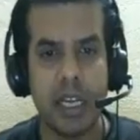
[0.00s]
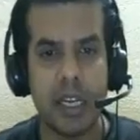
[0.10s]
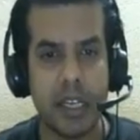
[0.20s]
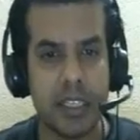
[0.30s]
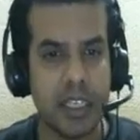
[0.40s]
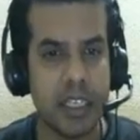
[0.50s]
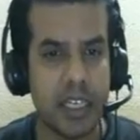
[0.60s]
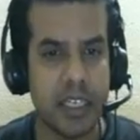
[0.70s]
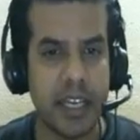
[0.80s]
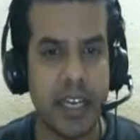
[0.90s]
doesn't
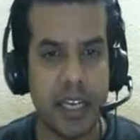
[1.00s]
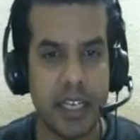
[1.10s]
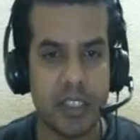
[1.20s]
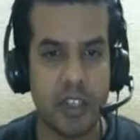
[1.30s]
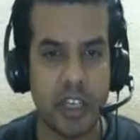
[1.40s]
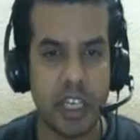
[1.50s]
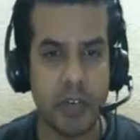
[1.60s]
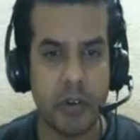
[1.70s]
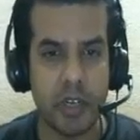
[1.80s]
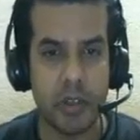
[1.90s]
contain, does not
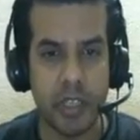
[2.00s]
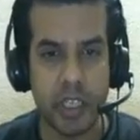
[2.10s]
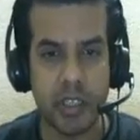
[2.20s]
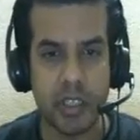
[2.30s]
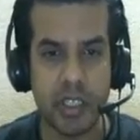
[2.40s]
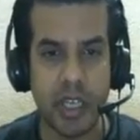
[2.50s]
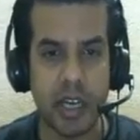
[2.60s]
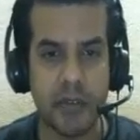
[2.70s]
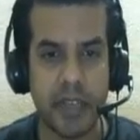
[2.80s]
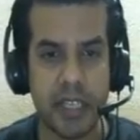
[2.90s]
equal to, does not
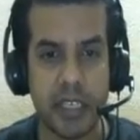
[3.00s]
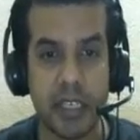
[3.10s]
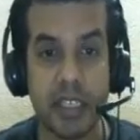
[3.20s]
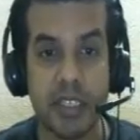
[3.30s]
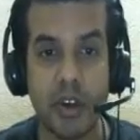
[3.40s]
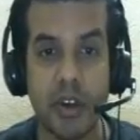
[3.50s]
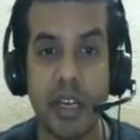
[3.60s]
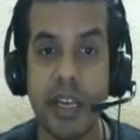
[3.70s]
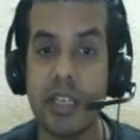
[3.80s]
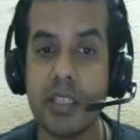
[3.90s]
start with, does
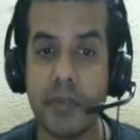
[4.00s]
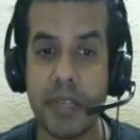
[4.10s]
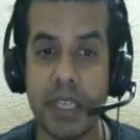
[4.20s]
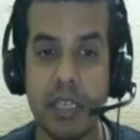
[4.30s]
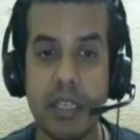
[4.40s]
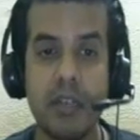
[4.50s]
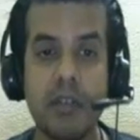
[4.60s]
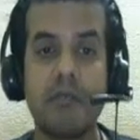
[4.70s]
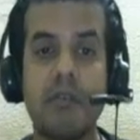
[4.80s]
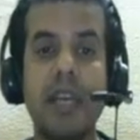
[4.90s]
not ends with,
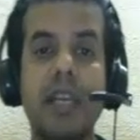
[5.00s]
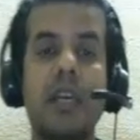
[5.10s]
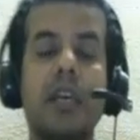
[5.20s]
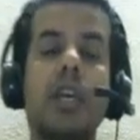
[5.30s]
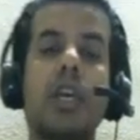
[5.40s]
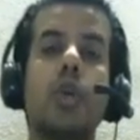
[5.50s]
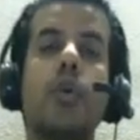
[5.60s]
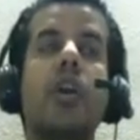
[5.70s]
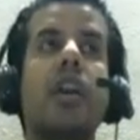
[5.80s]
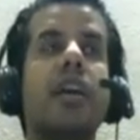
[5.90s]
right?
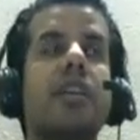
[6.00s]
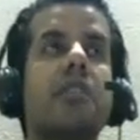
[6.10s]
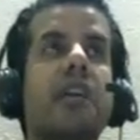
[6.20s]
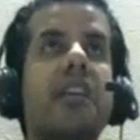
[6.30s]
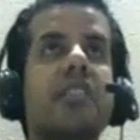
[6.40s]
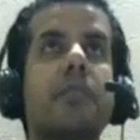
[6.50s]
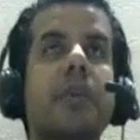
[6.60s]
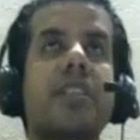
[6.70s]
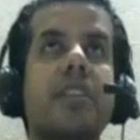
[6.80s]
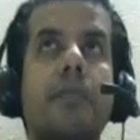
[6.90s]
URL contains
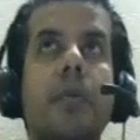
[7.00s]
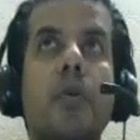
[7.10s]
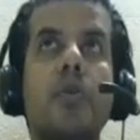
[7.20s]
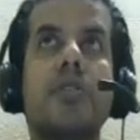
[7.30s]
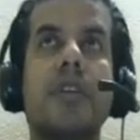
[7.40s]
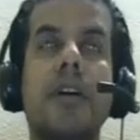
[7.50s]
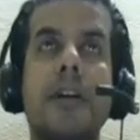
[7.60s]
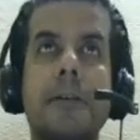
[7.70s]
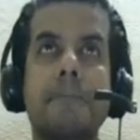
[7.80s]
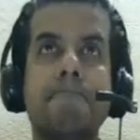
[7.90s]
means suppose
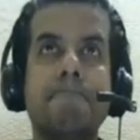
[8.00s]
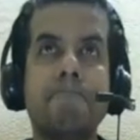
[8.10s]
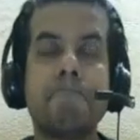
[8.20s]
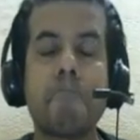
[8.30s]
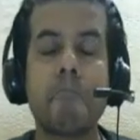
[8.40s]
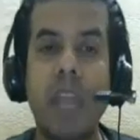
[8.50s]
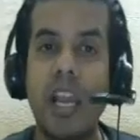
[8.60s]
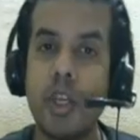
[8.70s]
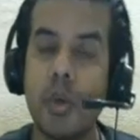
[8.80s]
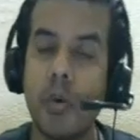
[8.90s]

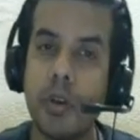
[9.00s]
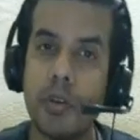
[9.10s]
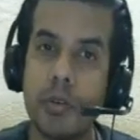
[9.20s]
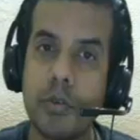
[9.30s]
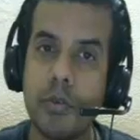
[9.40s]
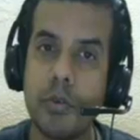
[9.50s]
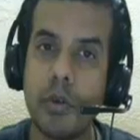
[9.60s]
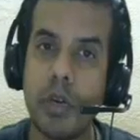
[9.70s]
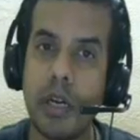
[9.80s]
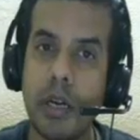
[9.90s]
you want to